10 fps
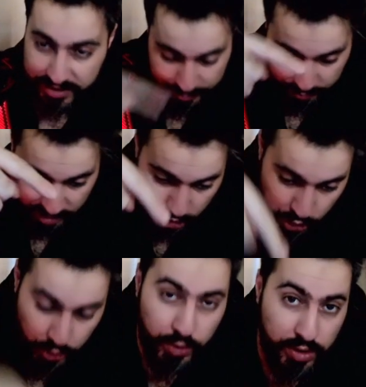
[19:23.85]
and make
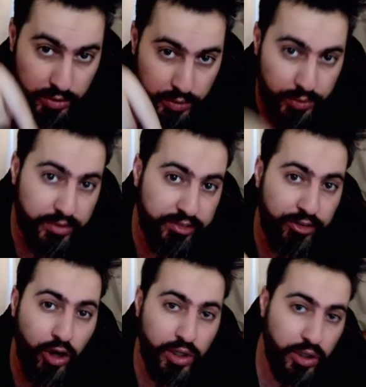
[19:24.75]
sure to
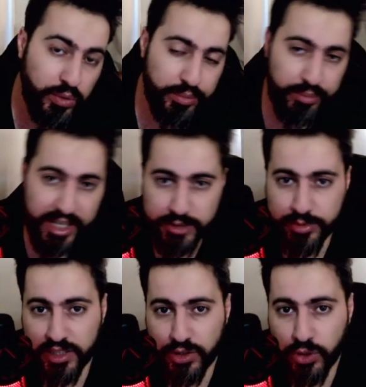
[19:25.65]
follow
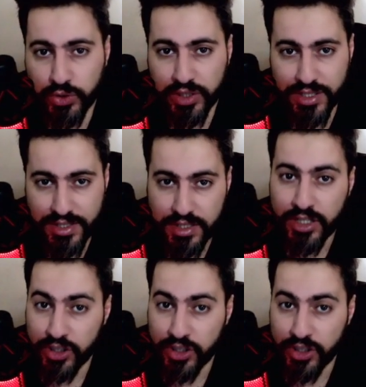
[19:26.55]
Mattbeer on his